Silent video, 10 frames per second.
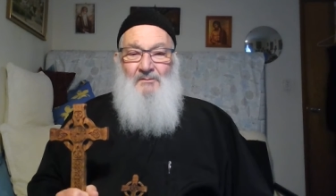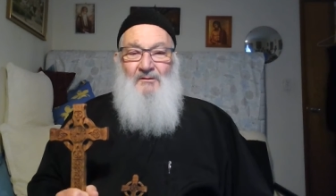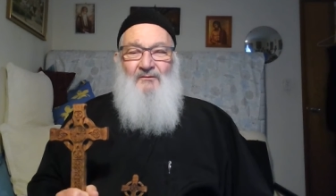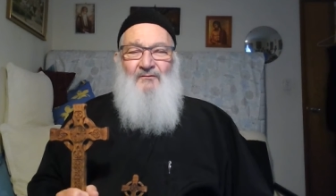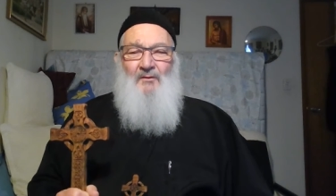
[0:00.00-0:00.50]

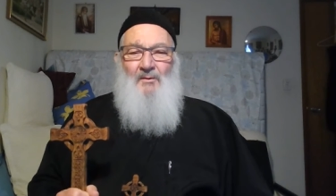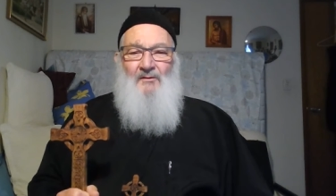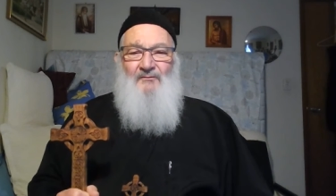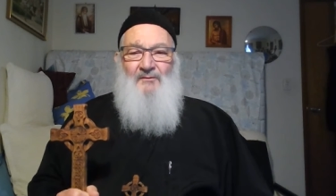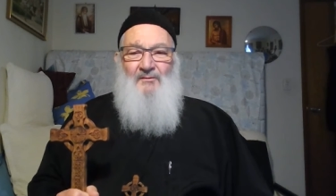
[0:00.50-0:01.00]
we show
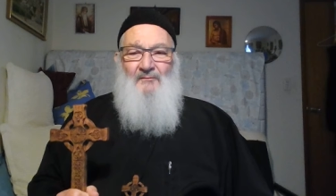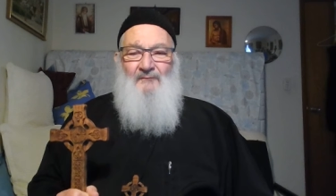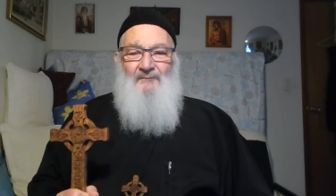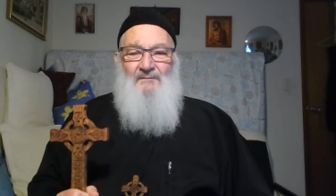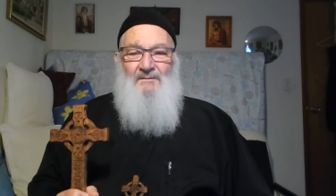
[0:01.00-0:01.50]

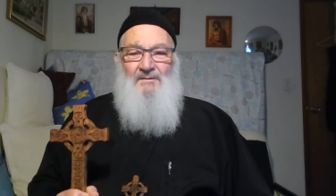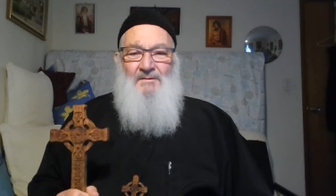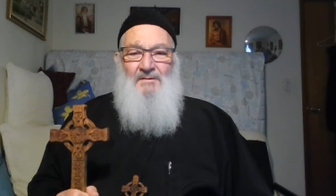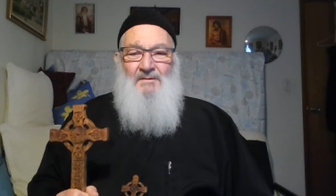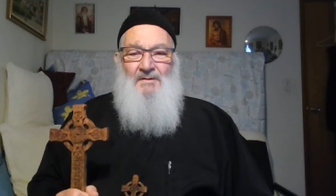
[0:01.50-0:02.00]
ourselves,
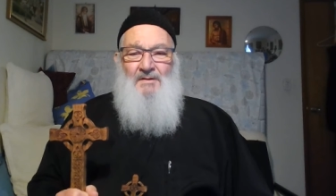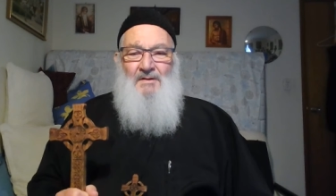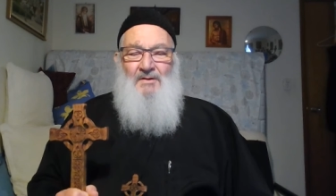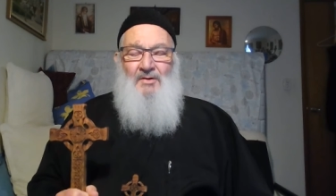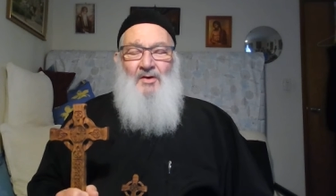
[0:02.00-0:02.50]

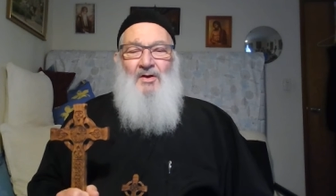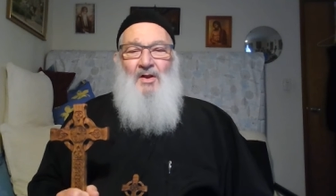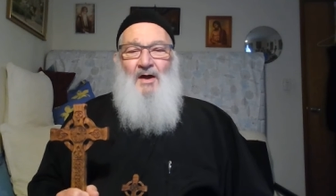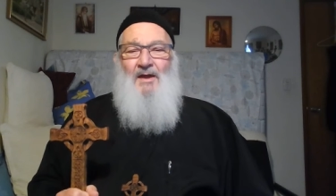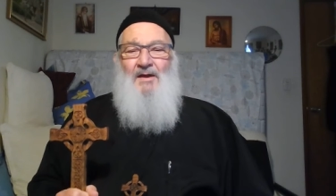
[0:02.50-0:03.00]
not
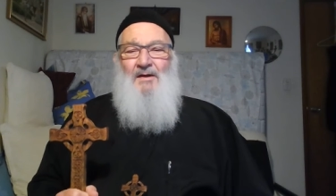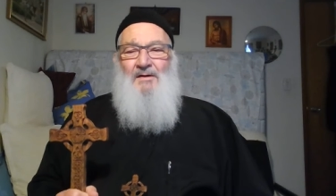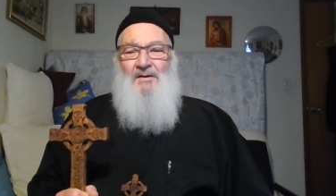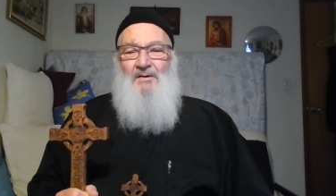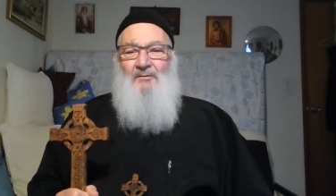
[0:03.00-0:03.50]
like
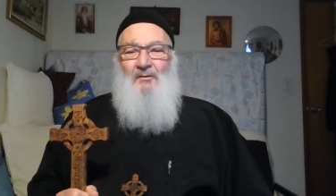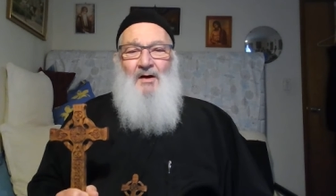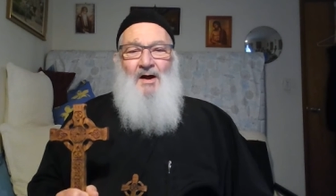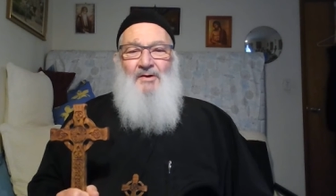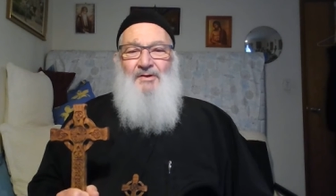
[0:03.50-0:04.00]
a
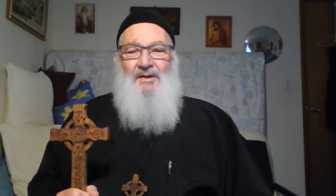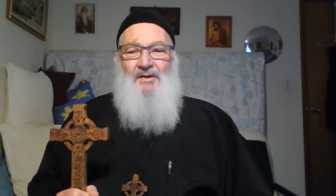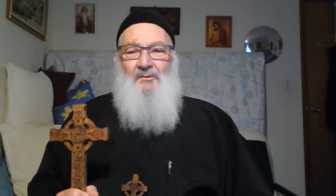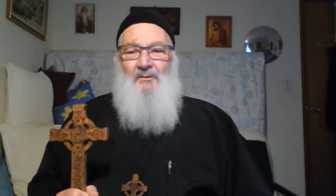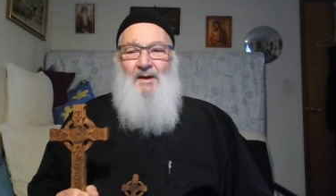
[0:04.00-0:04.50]

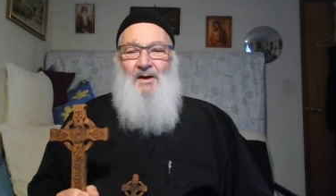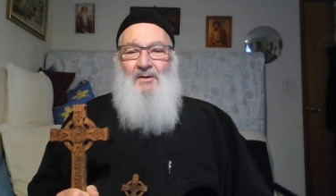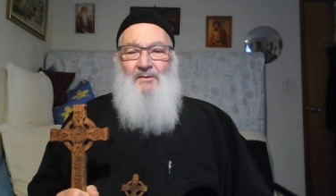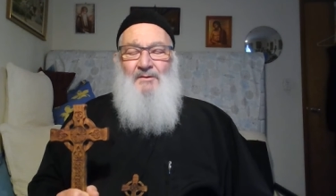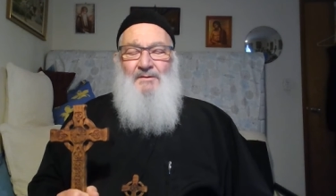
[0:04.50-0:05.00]
rioting
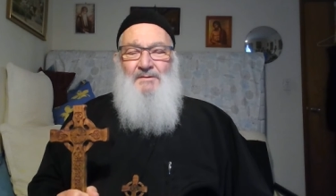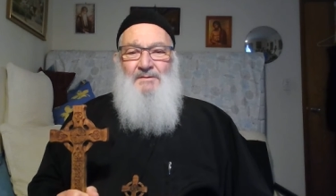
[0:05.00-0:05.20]
crowd,